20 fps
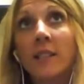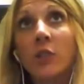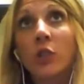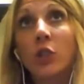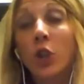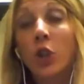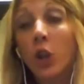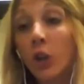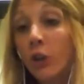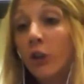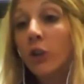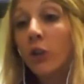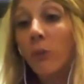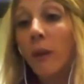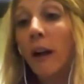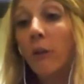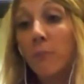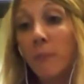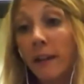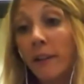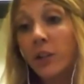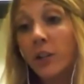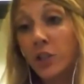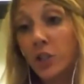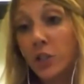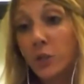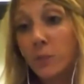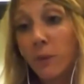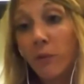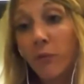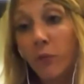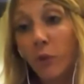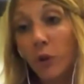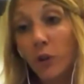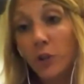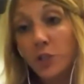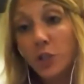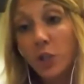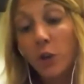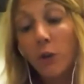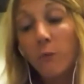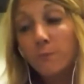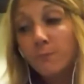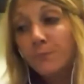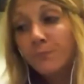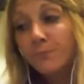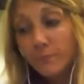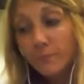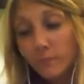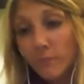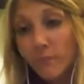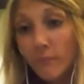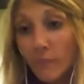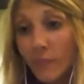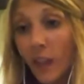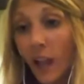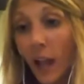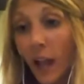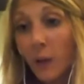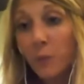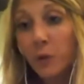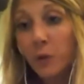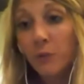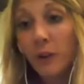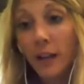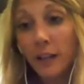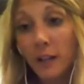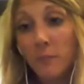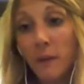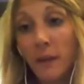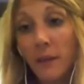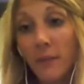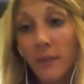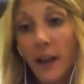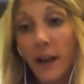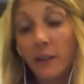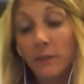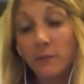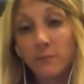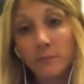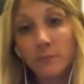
turned around marriages before, so I would recommend that.